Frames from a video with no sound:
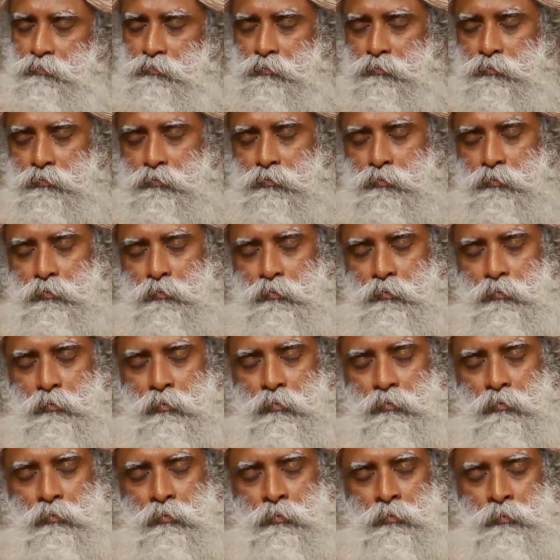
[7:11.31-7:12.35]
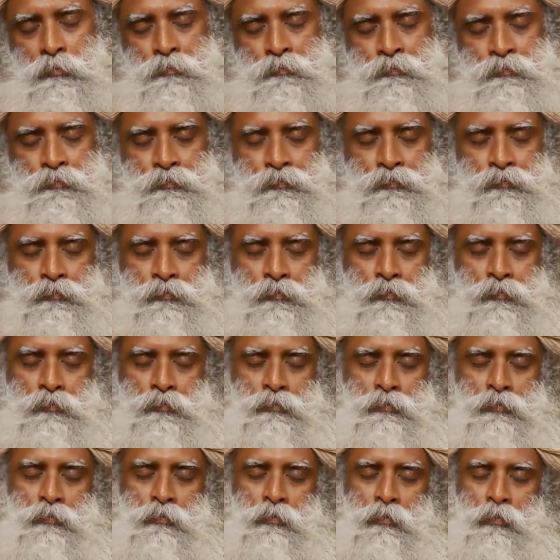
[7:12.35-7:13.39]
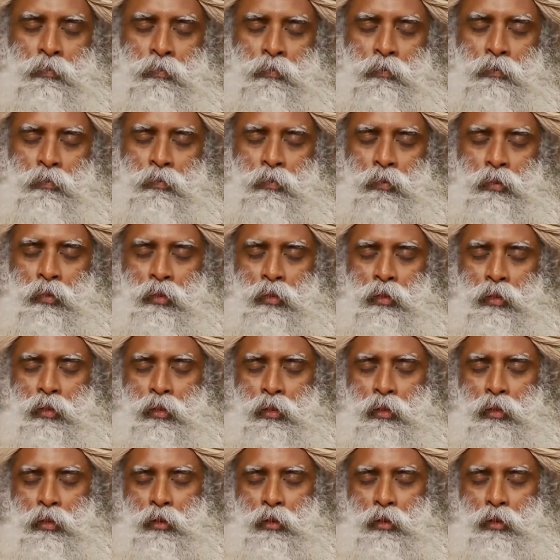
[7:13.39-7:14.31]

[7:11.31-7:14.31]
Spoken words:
(no one is talking)